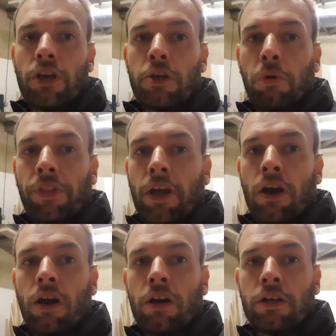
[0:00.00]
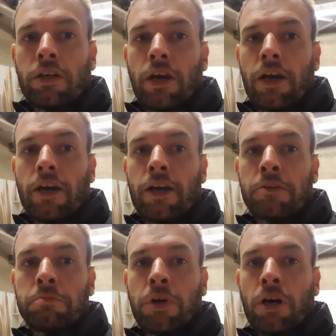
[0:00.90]
what they are.
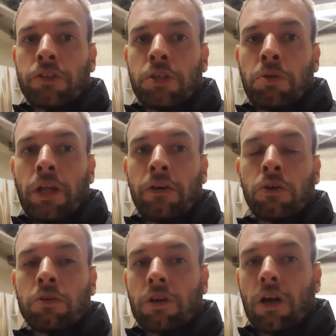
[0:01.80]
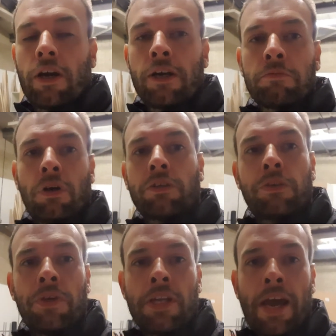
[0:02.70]
I'll do
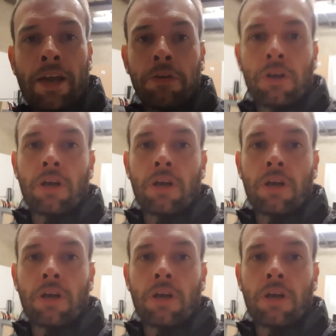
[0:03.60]
it now.